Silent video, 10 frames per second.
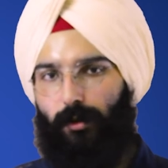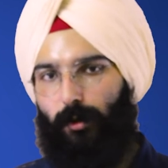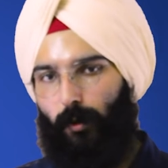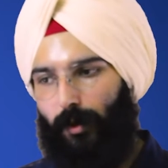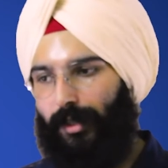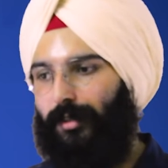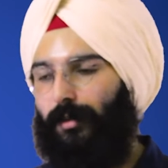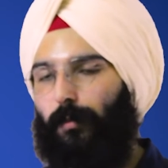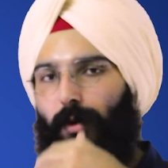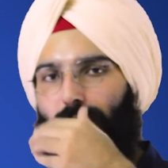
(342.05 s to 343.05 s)
towards
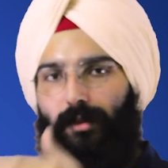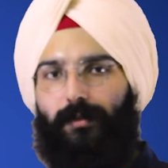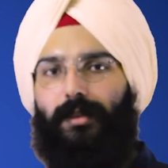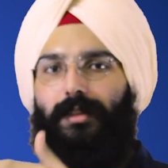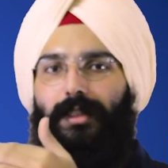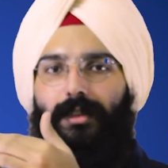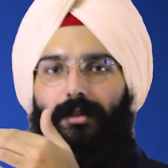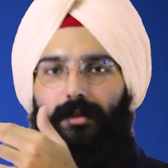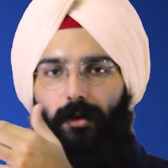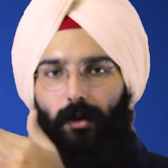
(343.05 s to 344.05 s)
the point of
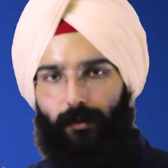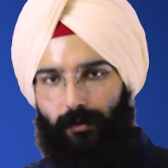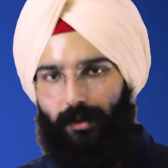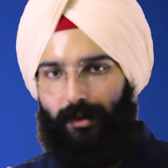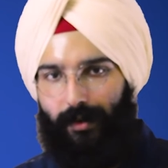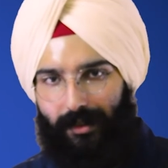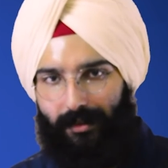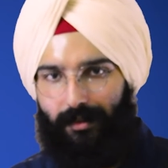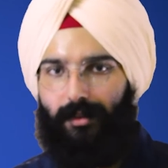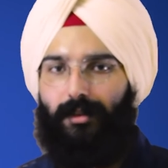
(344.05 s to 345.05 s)
intersection of the great
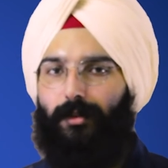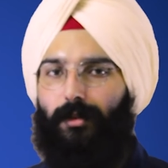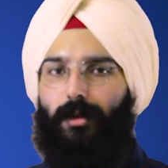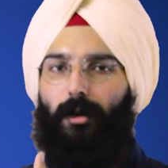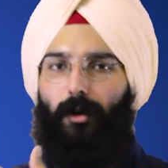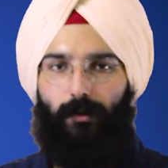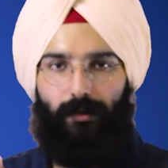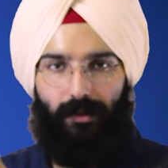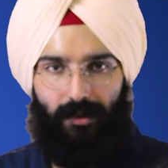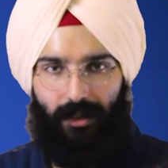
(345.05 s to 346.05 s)
circle of
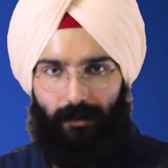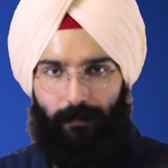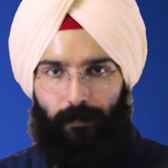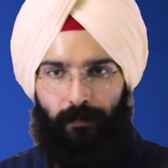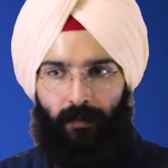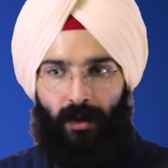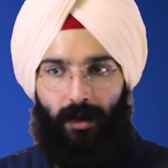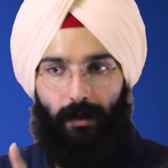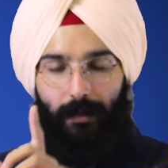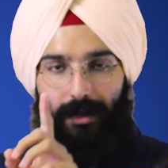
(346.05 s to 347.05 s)
the star.
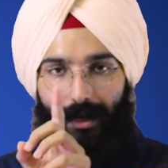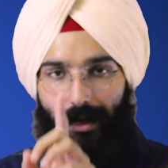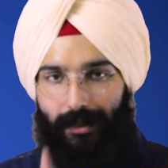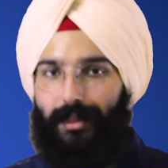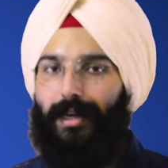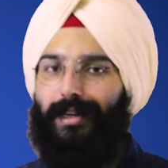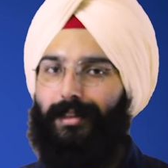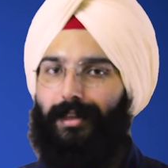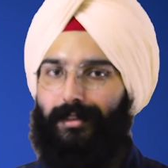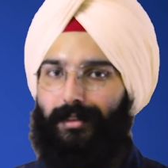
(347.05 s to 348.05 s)
But unlike
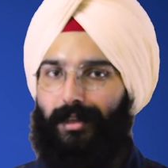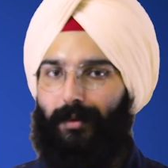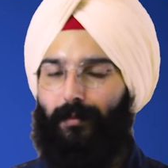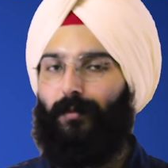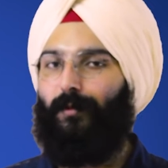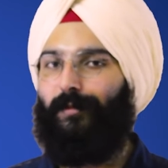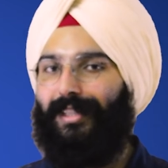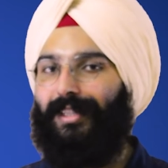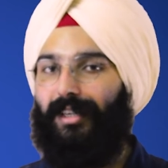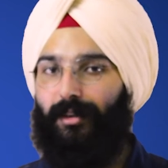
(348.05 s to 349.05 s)
last time, we
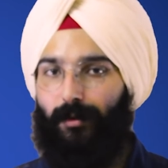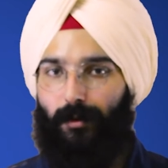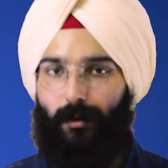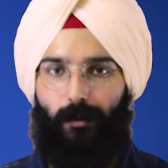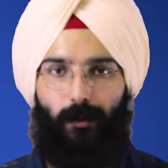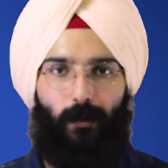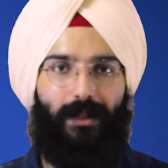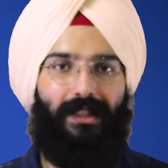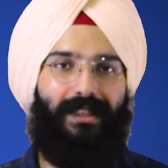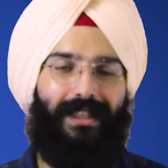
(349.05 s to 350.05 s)
need to go
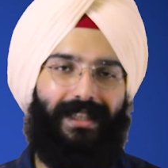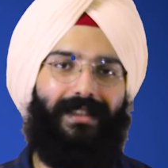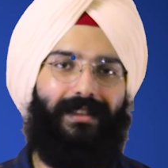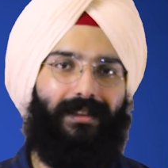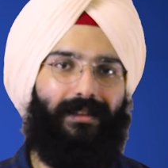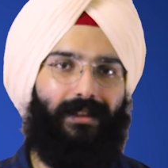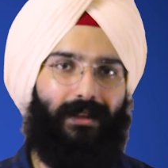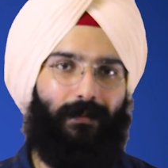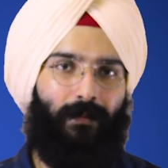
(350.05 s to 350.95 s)
towards east this time.